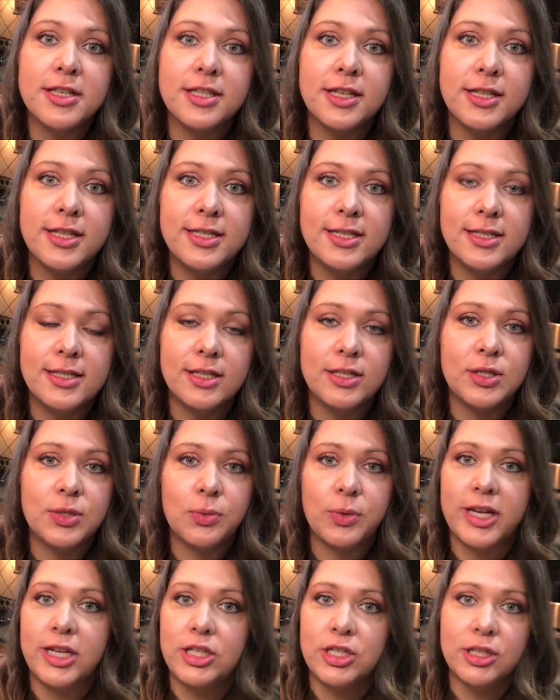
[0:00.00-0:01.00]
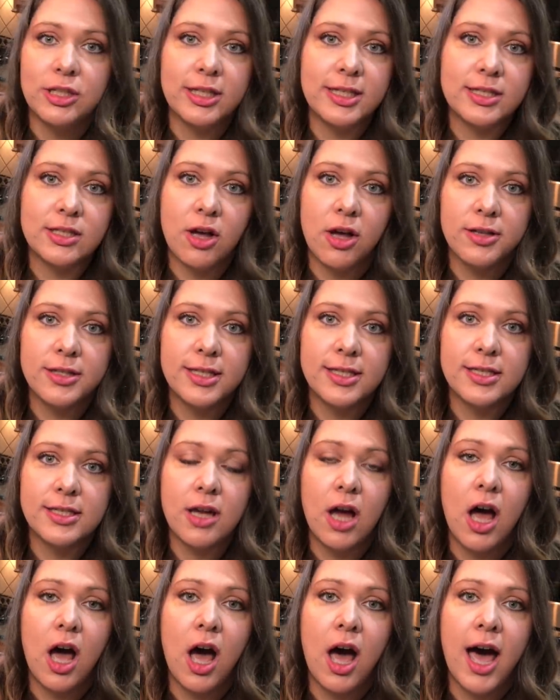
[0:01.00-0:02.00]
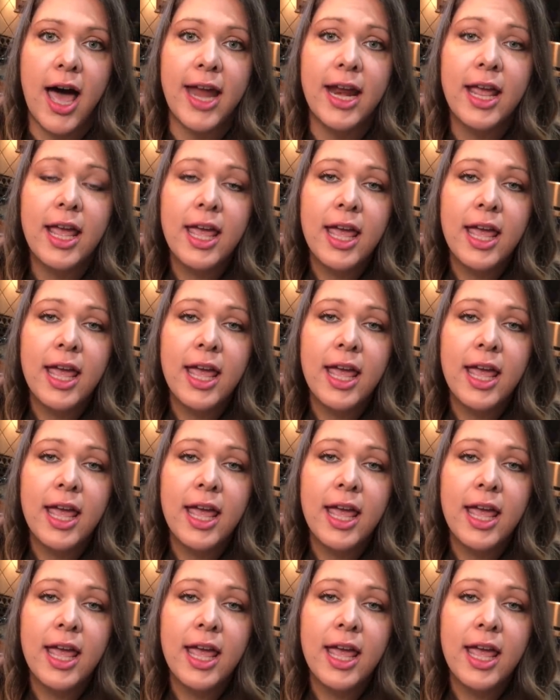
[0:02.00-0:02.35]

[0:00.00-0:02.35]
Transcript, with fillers: Now, this is a sweet chili sauce. It's not hot.